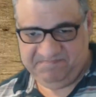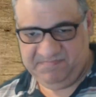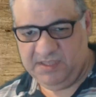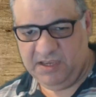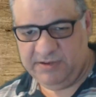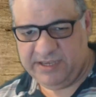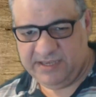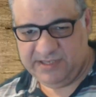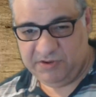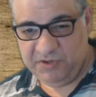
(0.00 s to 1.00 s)
Okay,
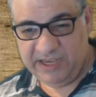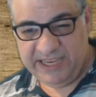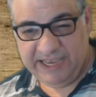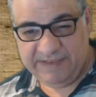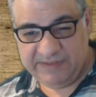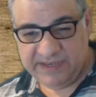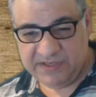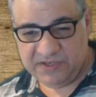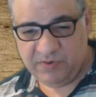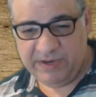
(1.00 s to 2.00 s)
so knight
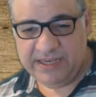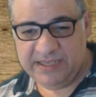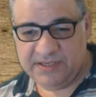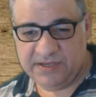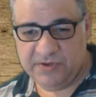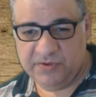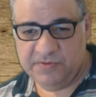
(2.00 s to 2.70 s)
f6, queen e2.